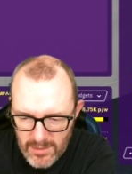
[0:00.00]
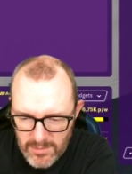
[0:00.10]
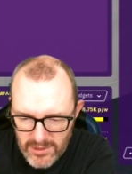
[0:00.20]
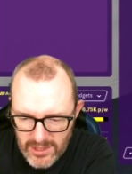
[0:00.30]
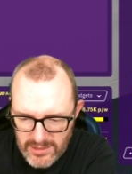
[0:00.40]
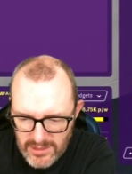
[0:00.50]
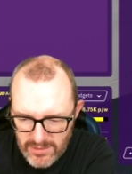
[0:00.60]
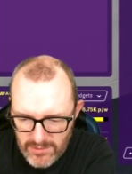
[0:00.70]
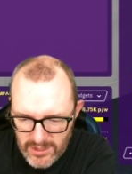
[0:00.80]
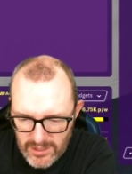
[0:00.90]
But that's
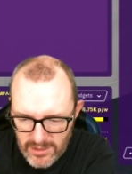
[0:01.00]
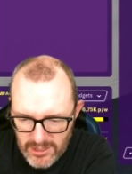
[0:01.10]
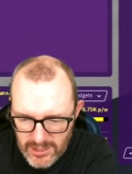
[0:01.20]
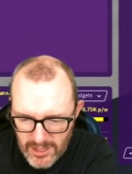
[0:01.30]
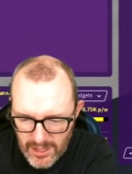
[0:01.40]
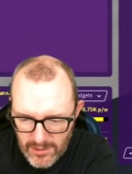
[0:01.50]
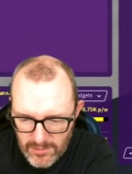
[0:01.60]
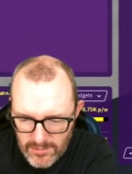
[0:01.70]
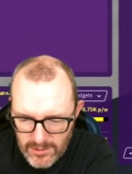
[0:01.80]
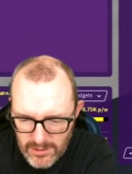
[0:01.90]
definitely coming
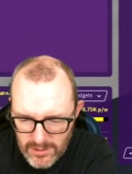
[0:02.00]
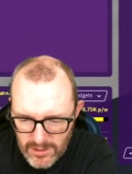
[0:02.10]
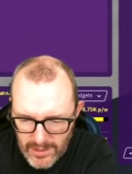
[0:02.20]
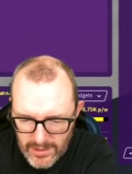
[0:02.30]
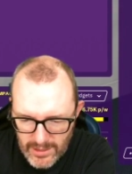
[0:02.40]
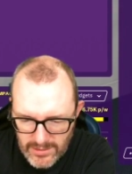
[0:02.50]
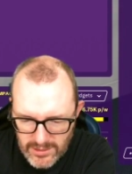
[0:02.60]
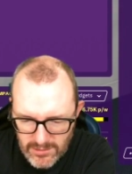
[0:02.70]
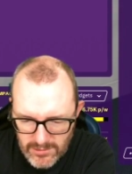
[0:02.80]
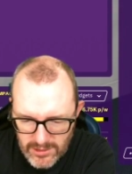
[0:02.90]
down. And that's
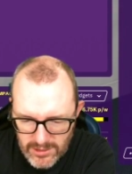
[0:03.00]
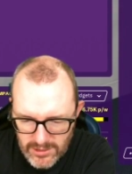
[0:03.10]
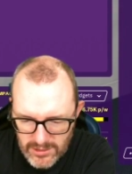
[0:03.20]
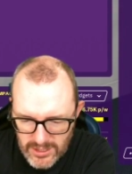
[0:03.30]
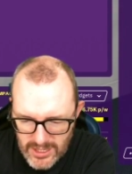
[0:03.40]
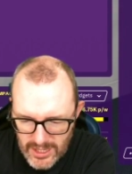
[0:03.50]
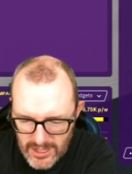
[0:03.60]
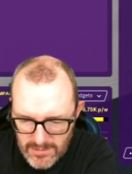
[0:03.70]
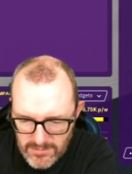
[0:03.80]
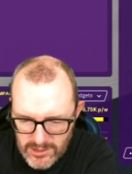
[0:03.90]
going to 30
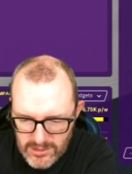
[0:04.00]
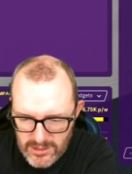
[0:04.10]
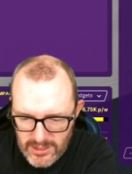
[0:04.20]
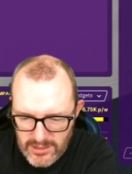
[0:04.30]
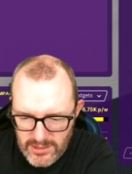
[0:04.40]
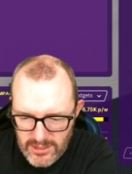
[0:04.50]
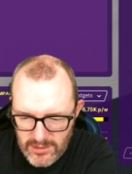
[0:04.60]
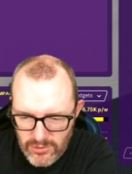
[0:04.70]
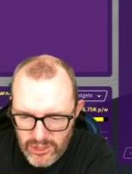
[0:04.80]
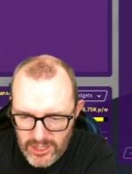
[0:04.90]
games. Let's
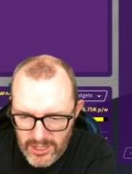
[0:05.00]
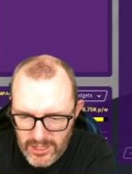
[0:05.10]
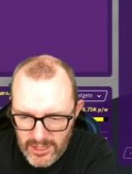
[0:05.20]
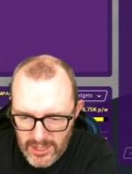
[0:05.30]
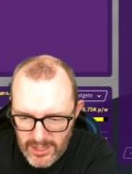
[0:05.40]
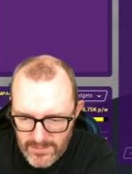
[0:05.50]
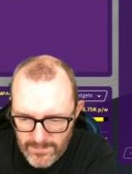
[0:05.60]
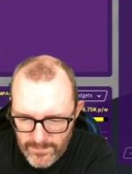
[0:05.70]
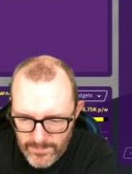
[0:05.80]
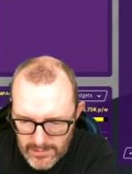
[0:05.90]
negotiate
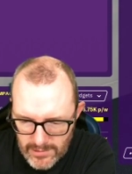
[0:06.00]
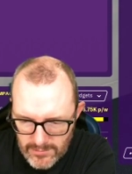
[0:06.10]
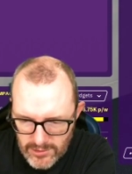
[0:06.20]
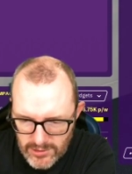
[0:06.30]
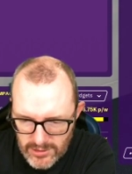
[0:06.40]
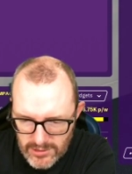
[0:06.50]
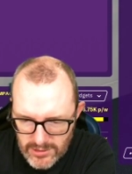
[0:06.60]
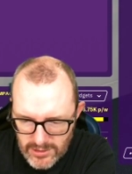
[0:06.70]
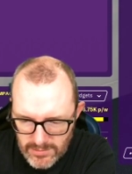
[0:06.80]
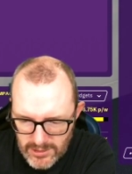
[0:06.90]
again. And I'm just going to
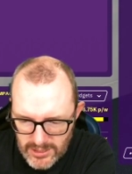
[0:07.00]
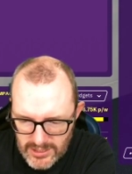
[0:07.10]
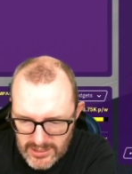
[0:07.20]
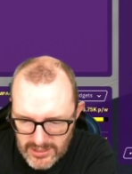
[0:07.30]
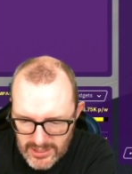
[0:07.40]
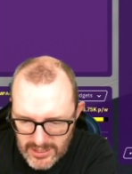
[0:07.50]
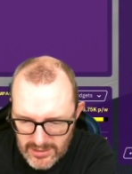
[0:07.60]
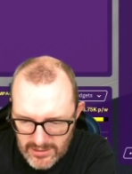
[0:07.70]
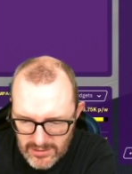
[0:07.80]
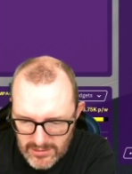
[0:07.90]
stubbornly
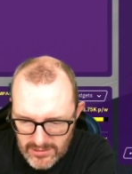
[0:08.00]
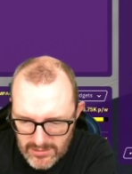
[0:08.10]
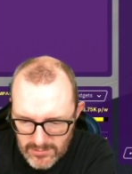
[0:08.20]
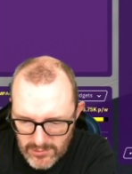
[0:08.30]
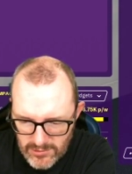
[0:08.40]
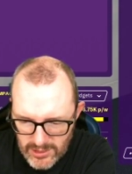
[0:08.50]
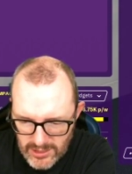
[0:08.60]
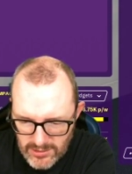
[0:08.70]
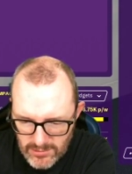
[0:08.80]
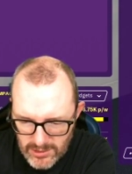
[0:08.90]
stick to more or
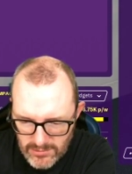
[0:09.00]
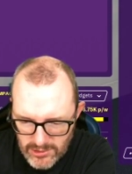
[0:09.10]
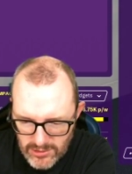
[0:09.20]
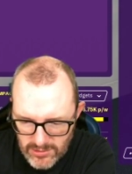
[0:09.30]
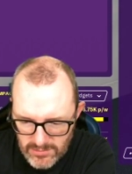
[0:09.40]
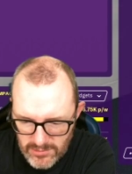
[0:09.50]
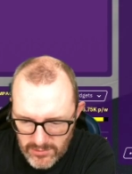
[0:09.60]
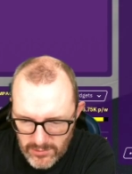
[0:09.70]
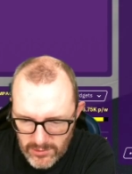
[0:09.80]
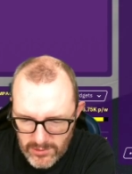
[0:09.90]
less what I was doing
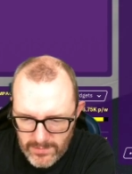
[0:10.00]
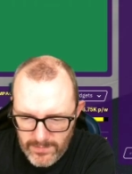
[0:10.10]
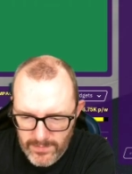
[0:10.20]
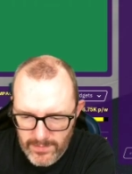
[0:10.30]
before.